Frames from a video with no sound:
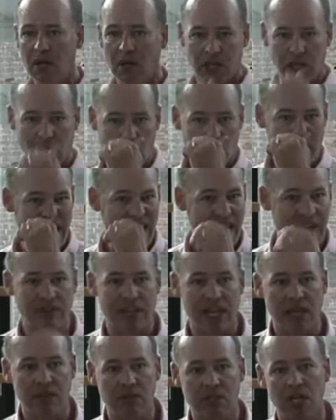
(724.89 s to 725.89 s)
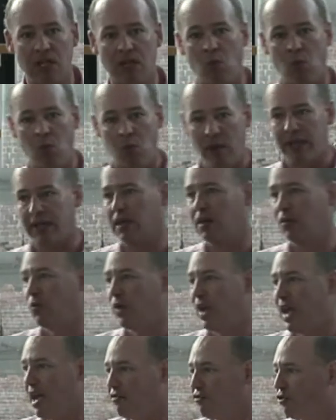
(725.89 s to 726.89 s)
You know, we have games like wicket,
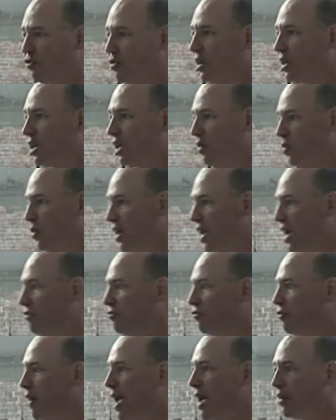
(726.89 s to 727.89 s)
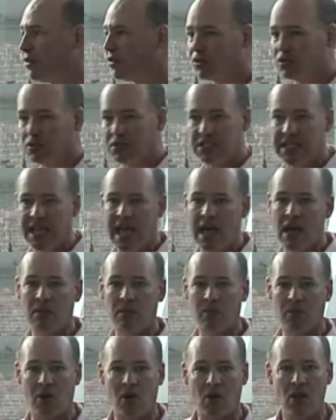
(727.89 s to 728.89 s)
we have cricket, we have rounders,
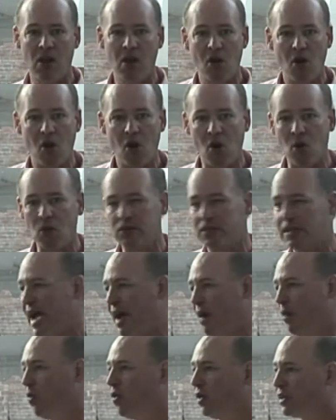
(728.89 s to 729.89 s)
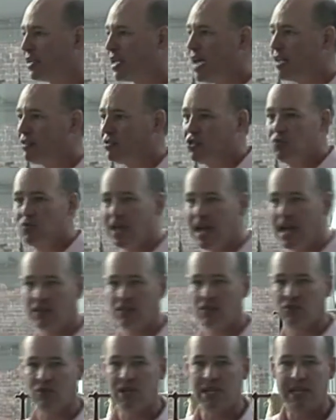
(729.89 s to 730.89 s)
town ball, old cat, one cat, two cat,
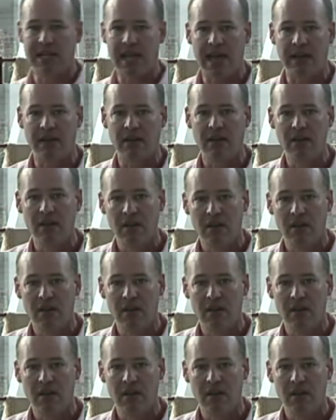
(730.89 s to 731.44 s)
three cat,